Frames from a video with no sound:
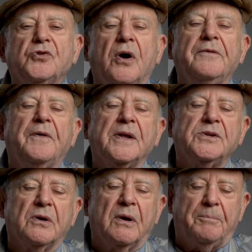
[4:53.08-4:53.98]
joint
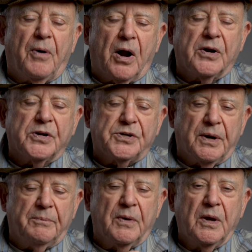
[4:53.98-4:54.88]
venture
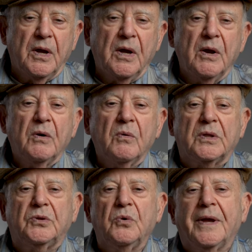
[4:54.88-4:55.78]
partnership
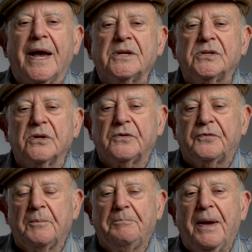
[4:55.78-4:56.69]
with two gangsters
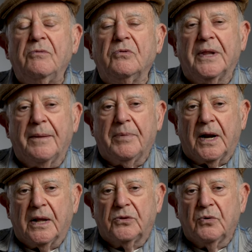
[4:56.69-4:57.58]
from Beirut,
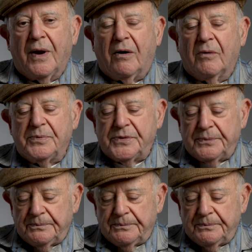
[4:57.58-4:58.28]
Lebanon, two Arabs.